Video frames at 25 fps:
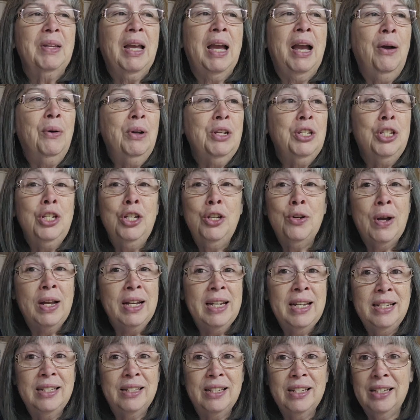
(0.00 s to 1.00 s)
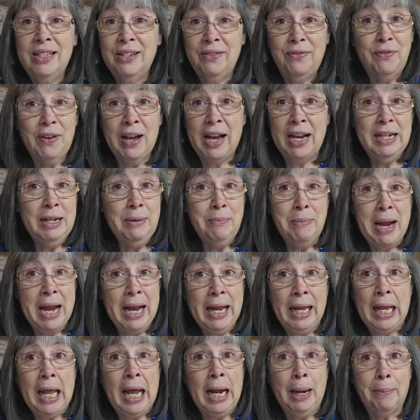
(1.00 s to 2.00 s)
I always knew I needed to find a
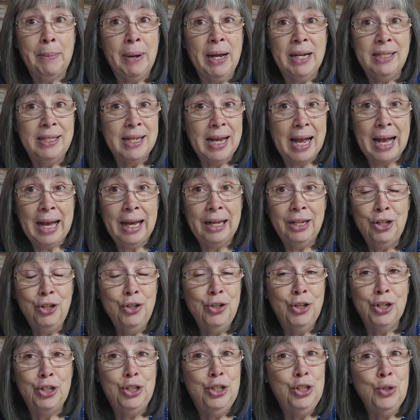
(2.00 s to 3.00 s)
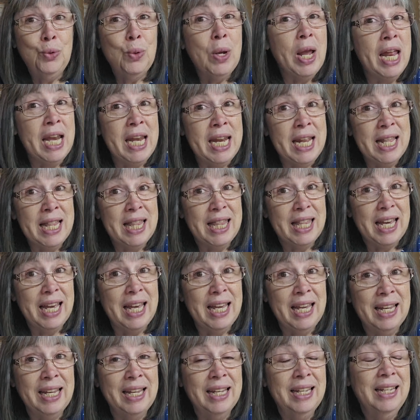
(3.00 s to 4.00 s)
man like my dad who could do
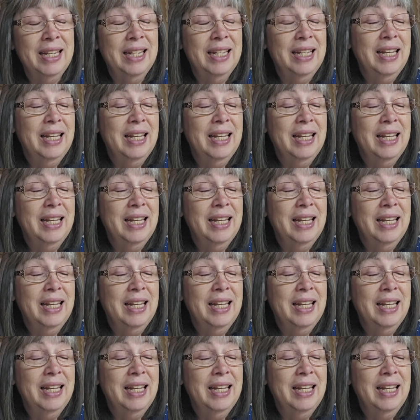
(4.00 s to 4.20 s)
anything.